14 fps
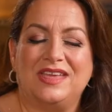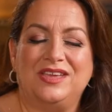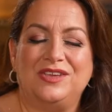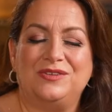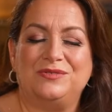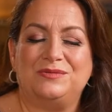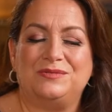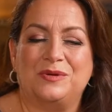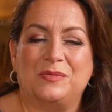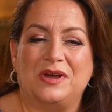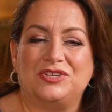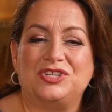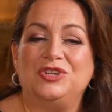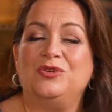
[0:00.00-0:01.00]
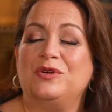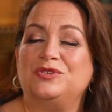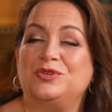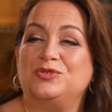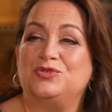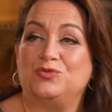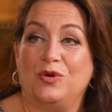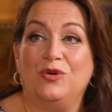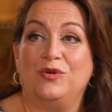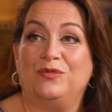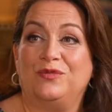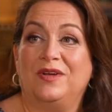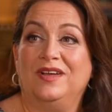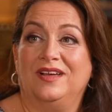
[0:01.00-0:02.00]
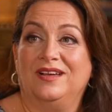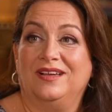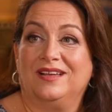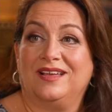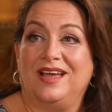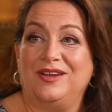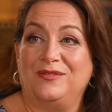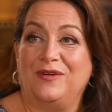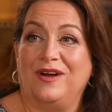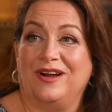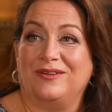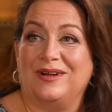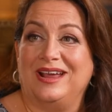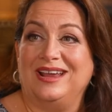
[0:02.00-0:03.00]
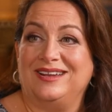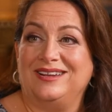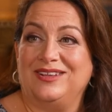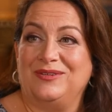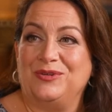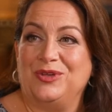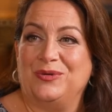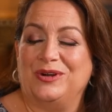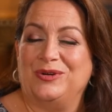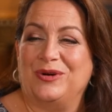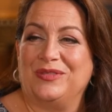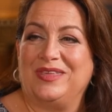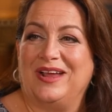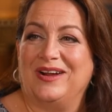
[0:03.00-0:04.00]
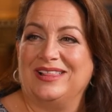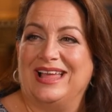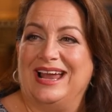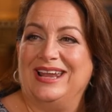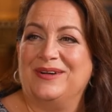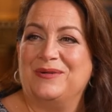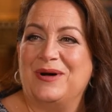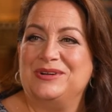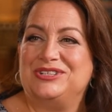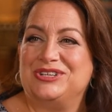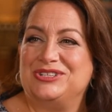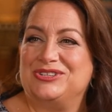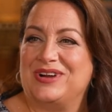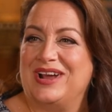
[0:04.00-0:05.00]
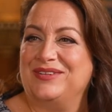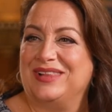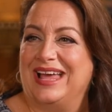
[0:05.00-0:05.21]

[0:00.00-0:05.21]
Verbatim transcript: thank you so much. And you also drove kind of far, right? You, yeah. you were in North Carolina. Yeah. What was your drive